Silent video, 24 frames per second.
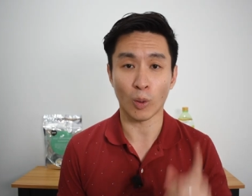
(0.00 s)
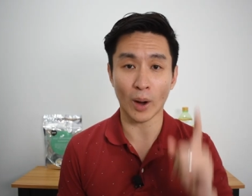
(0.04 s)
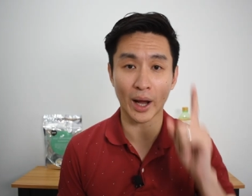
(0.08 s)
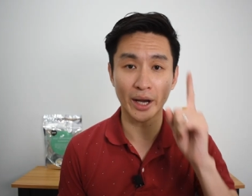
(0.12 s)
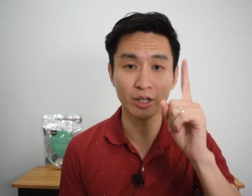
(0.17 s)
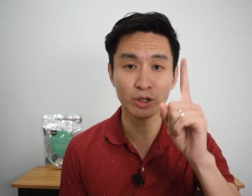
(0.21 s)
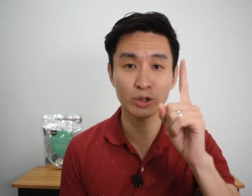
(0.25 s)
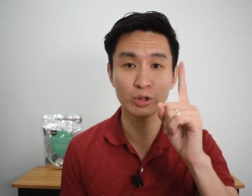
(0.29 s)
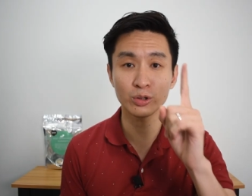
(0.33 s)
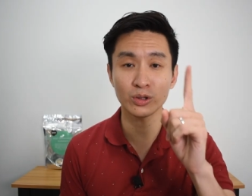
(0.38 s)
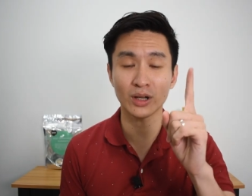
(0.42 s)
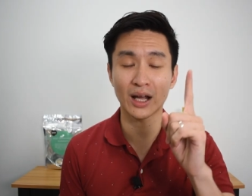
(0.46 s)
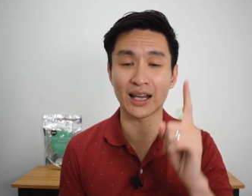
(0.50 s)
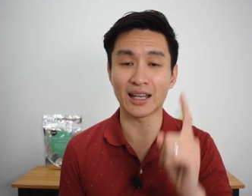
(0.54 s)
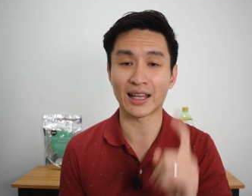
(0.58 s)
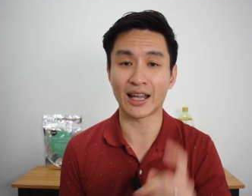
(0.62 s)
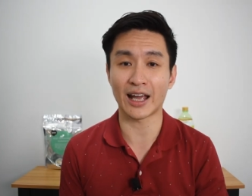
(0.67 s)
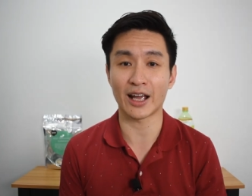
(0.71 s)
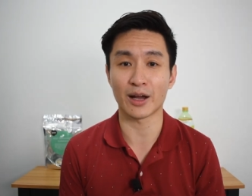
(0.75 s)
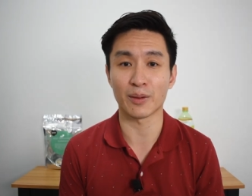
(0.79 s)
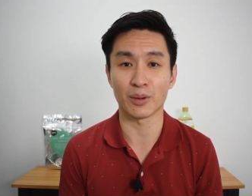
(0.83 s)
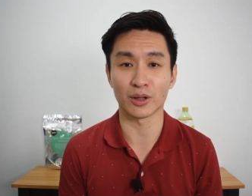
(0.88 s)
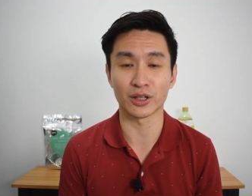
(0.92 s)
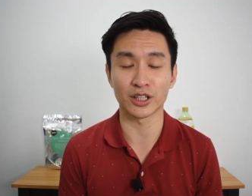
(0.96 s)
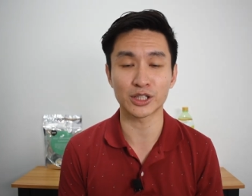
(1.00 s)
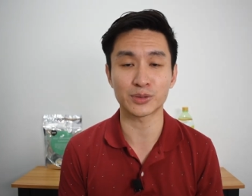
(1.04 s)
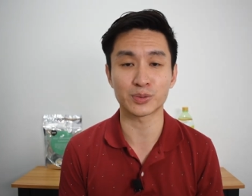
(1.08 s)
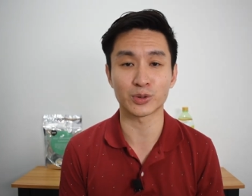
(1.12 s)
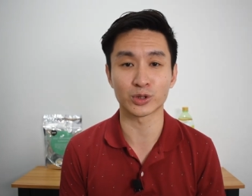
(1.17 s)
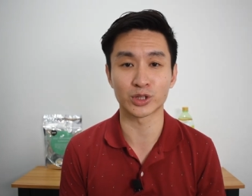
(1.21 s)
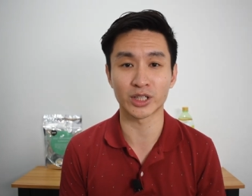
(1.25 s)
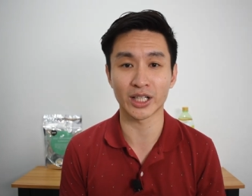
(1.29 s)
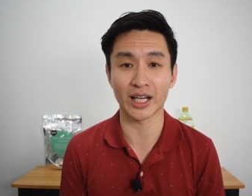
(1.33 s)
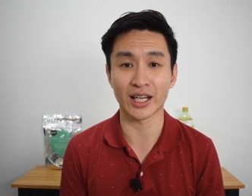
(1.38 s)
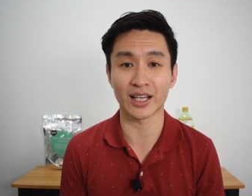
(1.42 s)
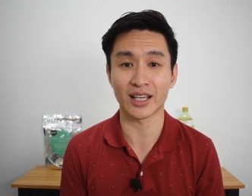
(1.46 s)
One good I like about this
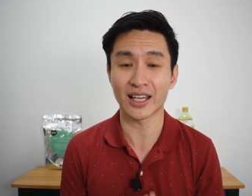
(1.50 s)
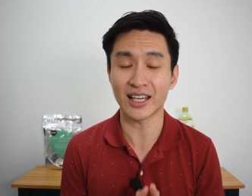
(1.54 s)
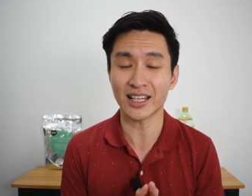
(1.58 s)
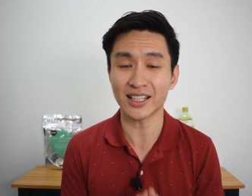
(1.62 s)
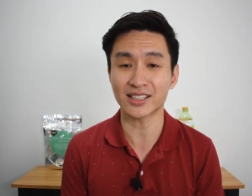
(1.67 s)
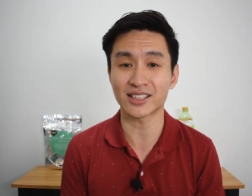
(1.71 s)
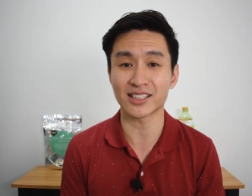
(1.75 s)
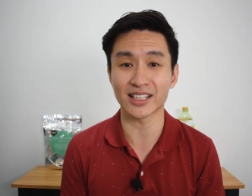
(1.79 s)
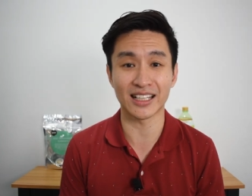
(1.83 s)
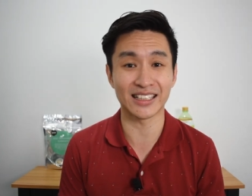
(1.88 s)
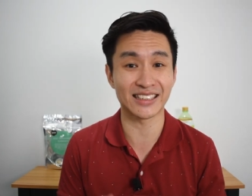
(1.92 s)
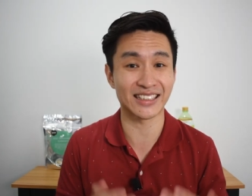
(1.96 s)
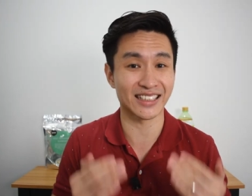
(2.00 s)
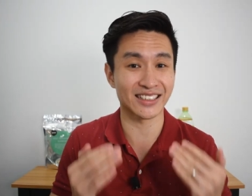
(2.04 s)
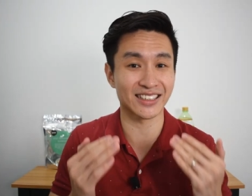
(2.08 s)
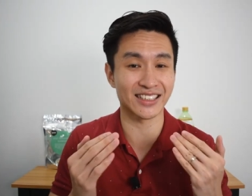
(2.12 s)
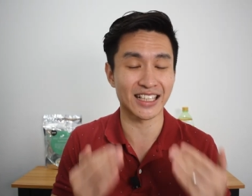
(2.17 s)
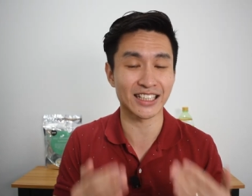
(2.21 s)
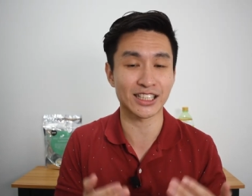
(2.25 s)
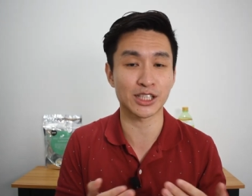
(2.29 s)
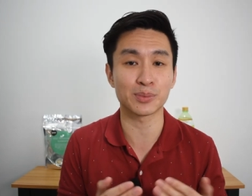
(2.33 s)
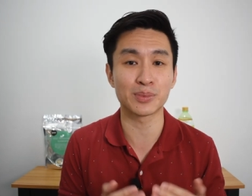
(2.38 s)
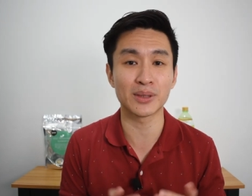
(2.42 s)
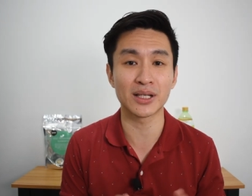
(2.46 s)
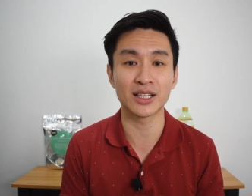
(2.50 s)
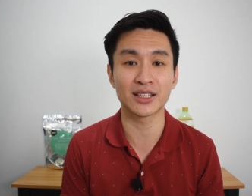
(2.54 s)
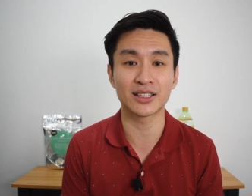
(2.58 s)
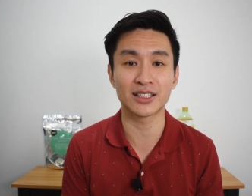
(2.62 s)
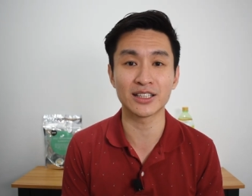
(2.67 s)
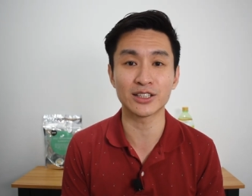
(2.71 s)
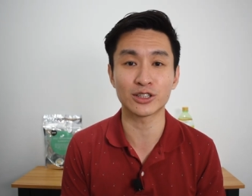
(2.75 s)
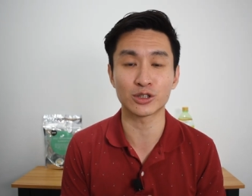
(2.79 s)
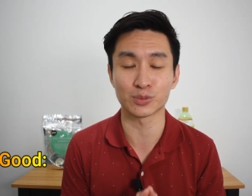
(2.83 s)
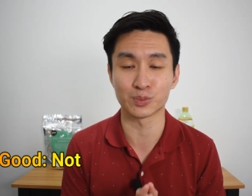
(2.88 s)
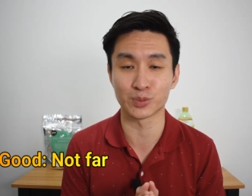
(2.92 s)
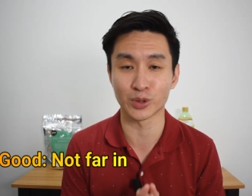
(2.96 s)
project is its
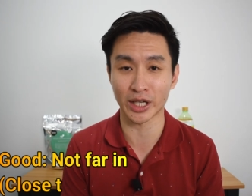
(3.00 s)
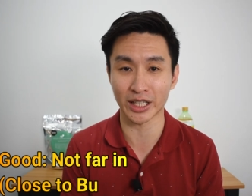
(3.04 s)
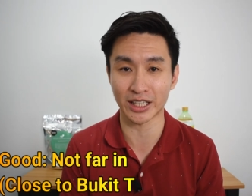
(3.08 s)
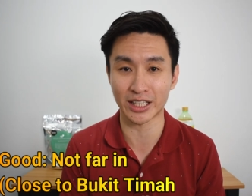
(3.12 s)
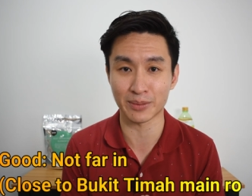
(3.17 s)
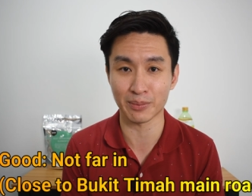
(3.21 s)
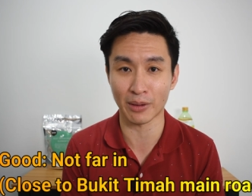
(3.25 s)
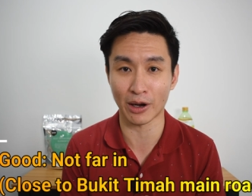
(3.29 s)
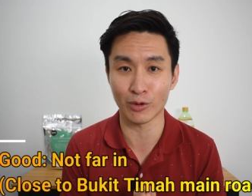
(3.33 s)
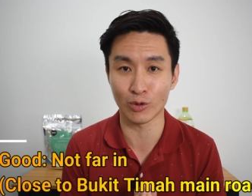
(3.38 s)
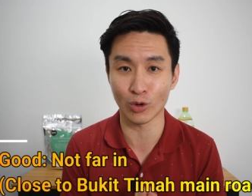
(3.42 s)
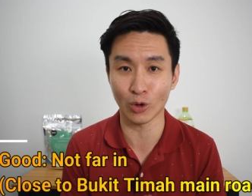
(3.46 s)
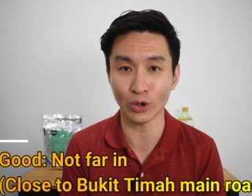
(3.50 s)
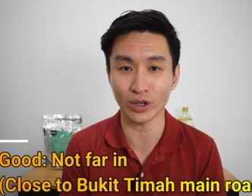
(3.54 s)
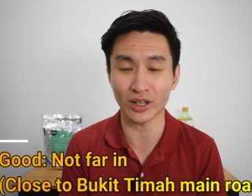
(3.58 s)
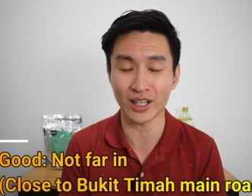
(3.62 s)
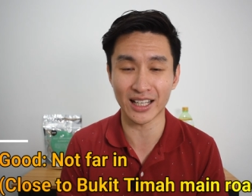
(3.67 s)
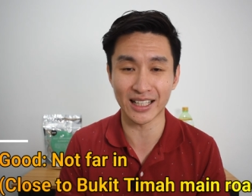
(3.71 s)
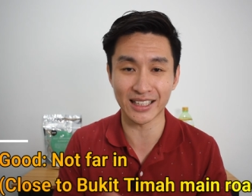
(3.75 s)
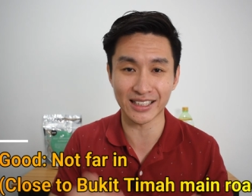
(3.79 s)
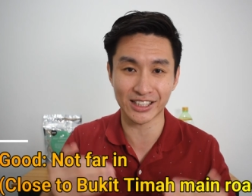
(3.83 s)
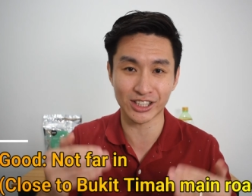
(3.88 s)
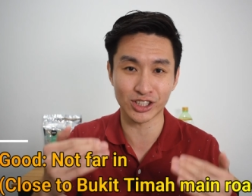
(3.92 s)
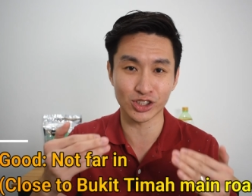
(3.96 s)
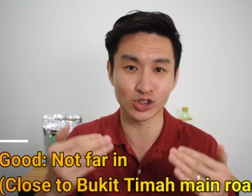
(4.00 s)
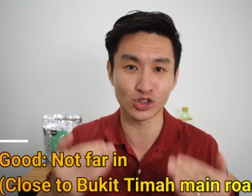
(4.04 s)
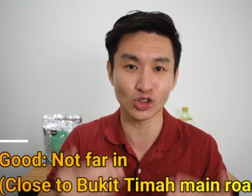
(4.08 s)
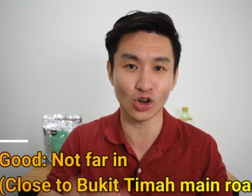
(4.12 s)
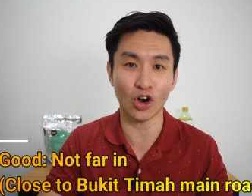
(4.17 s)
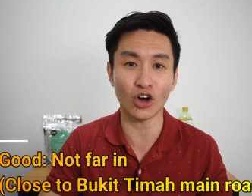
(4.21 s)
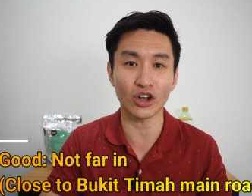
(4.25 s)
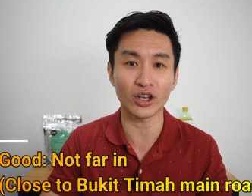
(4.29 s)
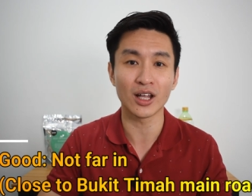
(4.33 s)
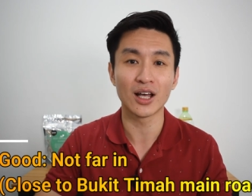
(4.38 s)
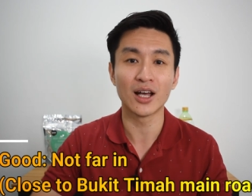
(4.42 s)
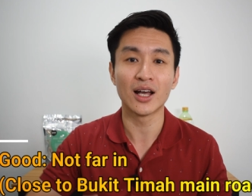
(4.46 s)
accessibility to Bukit Timah Road. It's
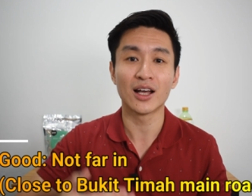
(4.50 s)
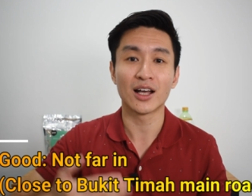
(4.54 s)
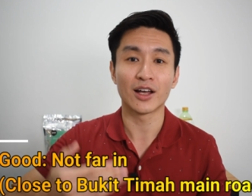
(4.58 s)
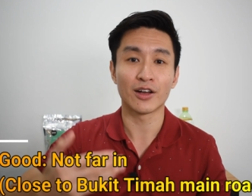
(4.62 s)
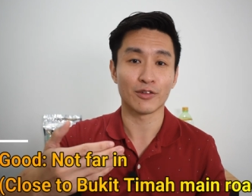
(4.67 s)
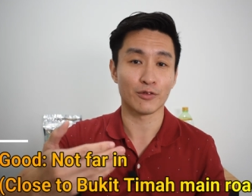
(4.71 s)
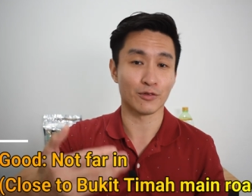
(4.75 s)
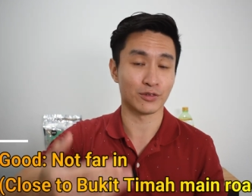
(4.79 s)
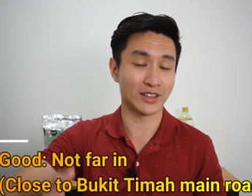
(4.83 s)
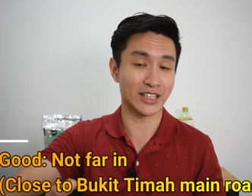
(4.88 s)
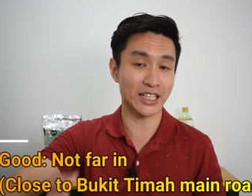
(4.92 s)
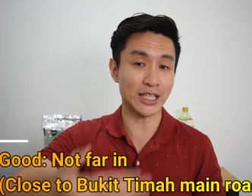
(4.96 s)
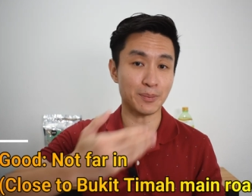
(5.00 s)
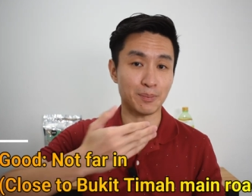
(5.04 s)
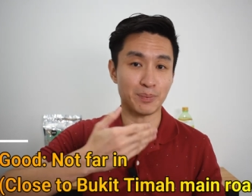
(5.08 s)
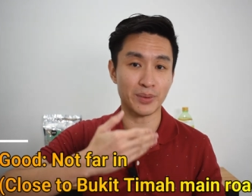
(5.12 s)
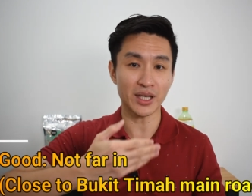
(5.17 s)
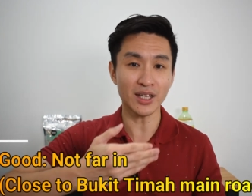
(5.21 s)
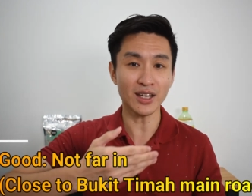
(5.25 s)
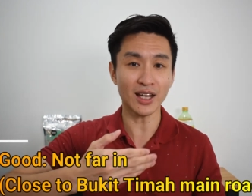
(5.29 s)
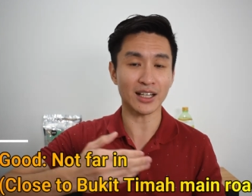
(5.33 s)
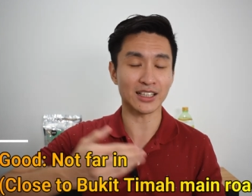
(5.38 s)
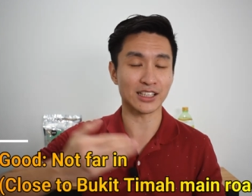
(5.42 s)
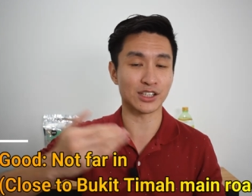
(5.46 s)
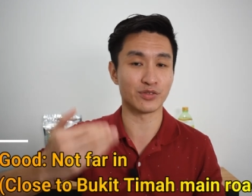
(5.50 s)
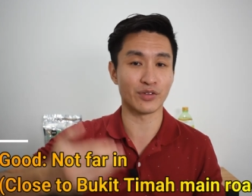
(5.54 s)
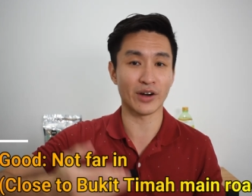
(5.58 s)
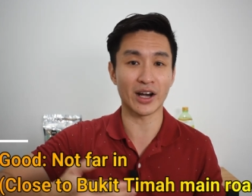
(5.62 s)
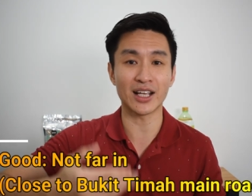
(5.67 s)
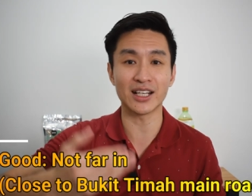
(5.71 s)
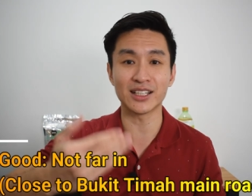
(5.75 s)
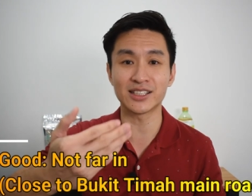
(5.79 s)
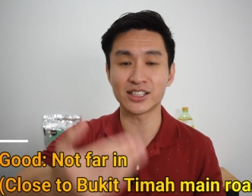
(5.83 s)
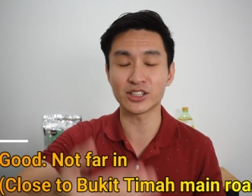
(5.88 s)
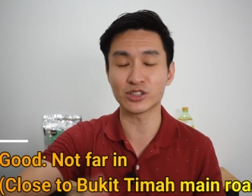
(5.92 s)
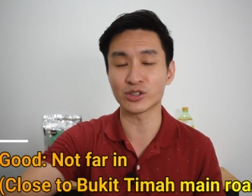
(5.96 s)
not deep in, and it's
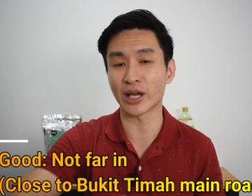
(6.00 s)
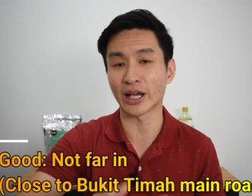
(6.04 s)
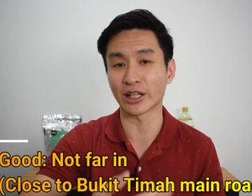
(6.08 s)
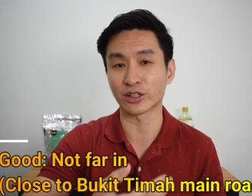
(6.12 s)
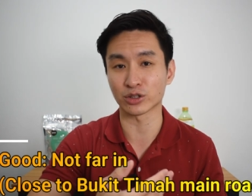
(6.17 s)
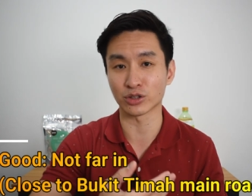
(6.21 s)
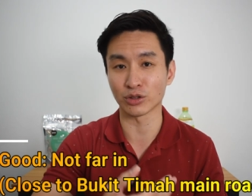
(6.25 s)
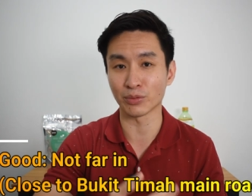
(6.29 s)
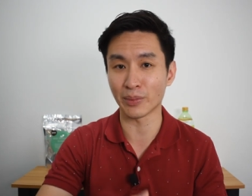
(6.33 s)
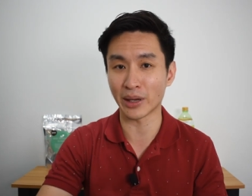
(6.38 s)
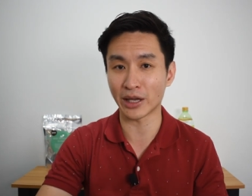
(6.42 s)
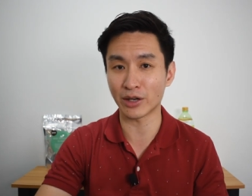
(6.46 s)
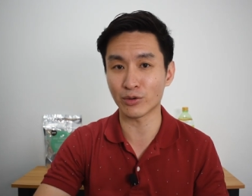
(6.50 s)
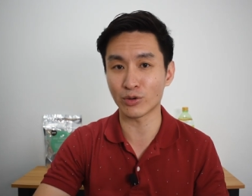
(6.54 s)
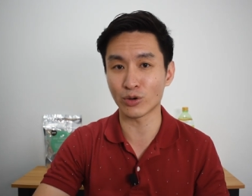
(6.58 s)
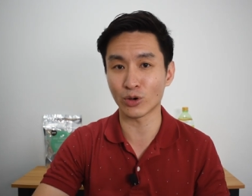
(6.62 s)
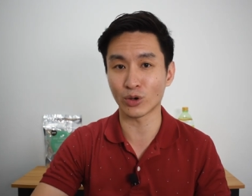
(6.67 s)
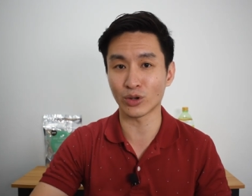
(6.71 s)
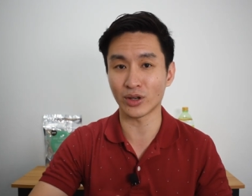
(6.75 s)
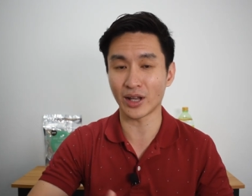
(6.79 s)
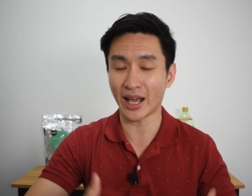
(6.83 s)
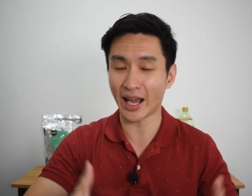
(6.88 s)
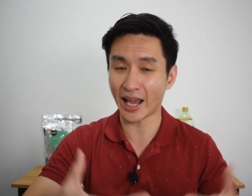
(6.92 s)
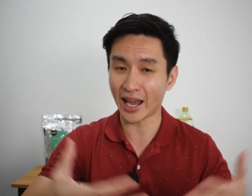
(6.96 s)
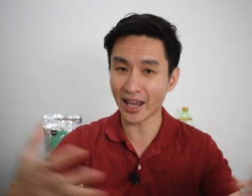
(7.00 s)
very easy to get to the main road.